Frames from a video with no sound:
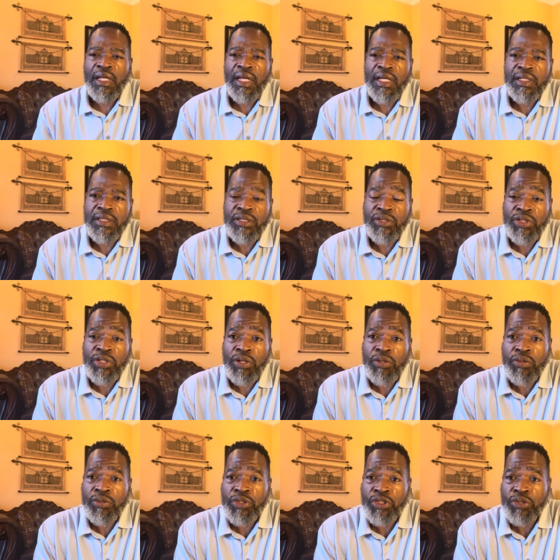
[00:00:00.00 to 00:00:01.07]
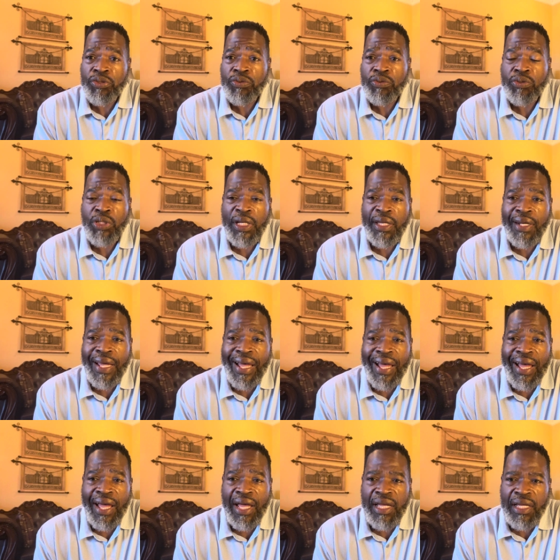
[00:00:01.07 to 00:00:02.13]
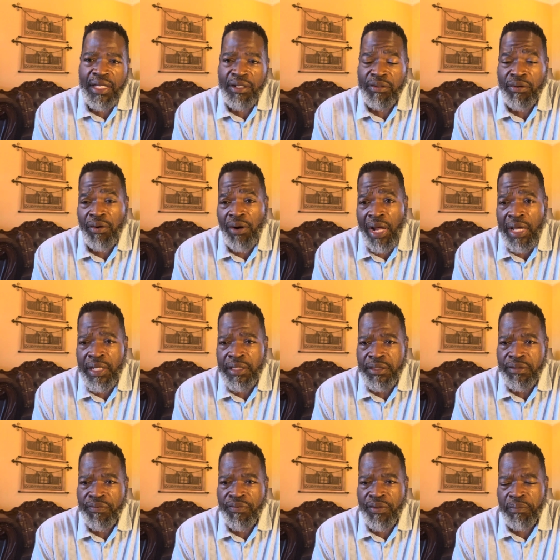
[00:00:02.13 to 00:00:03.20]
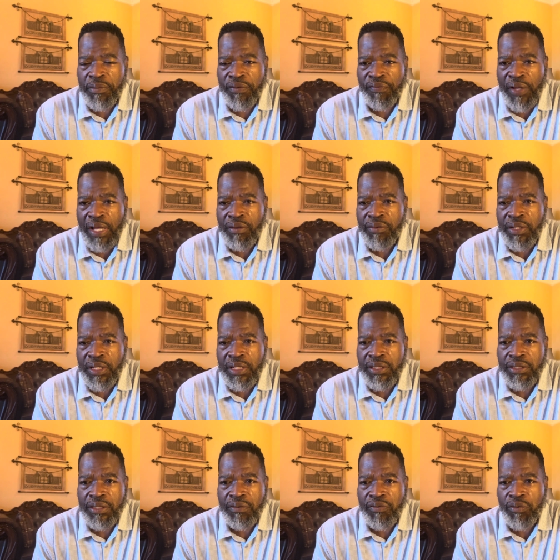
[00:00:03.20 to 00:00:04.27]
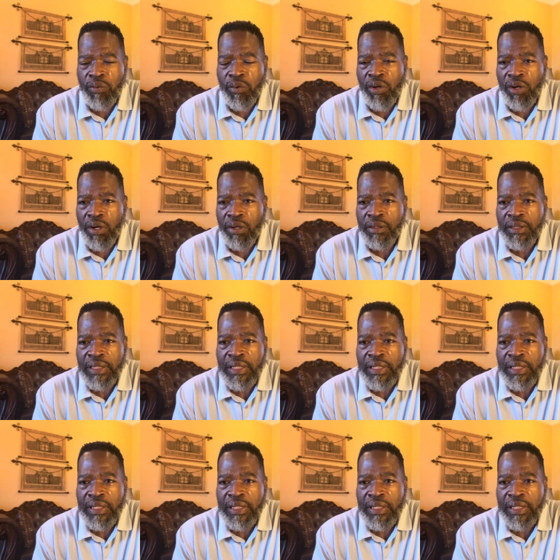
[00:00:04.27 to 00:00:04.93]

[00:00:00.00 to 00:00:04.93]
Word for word: as He chose you and I in Christ from the foundation of the world